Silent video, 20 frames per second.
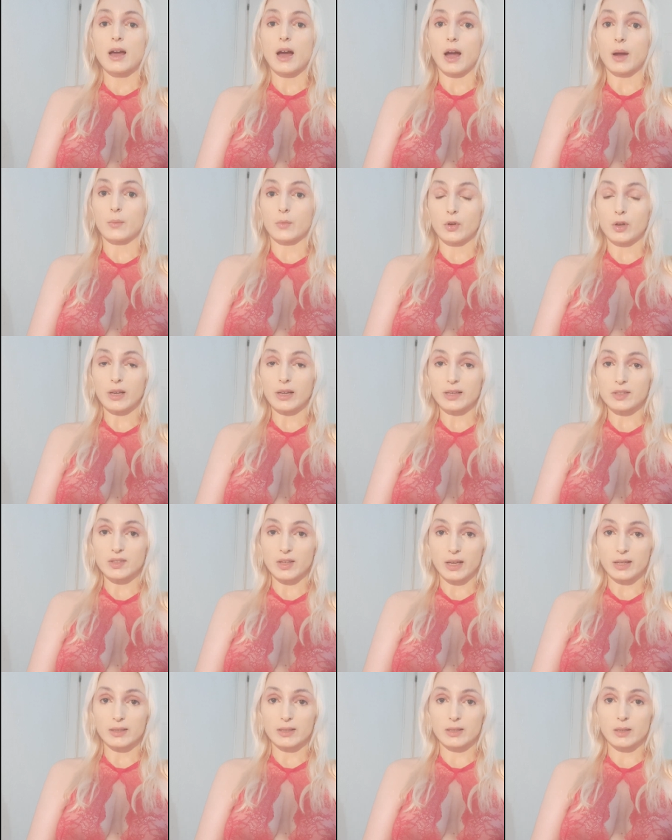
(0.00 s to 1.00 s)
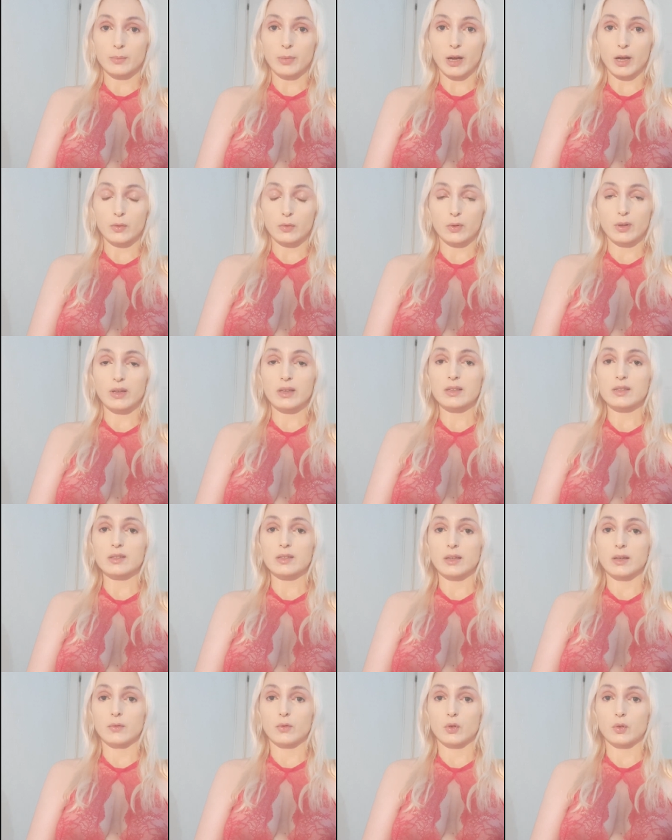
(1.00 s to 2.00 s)
I'm really excited about
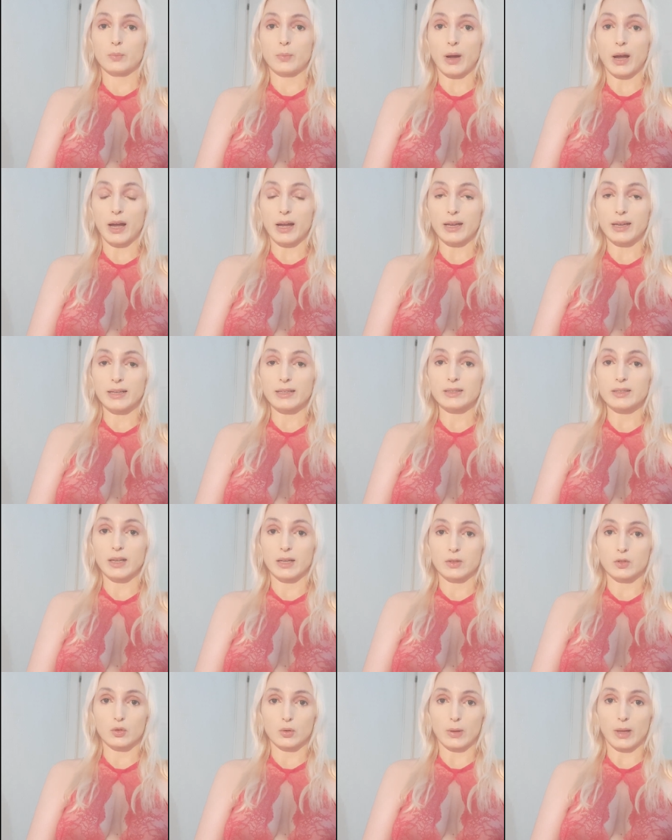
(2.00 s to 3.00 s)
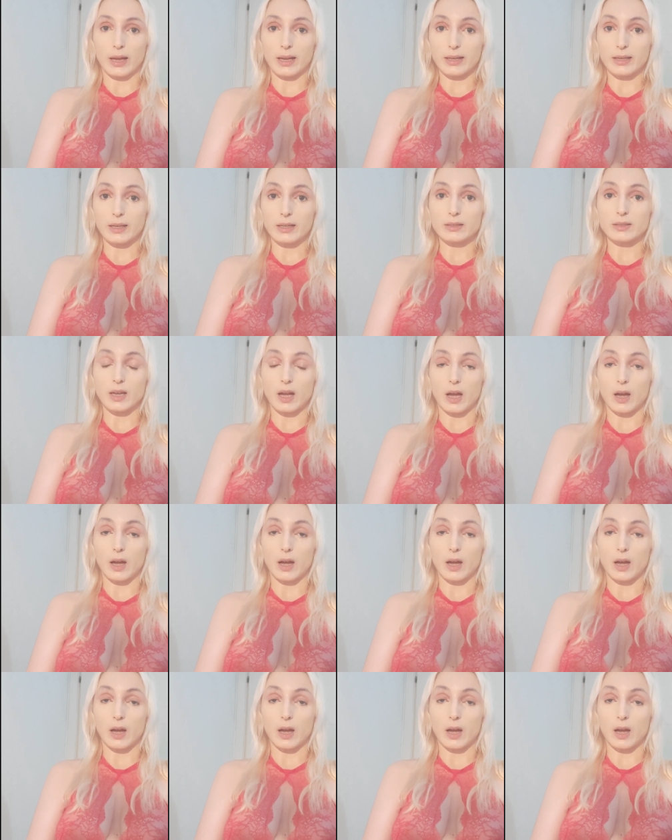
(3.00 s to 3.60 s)
this. If you buy it and you like it,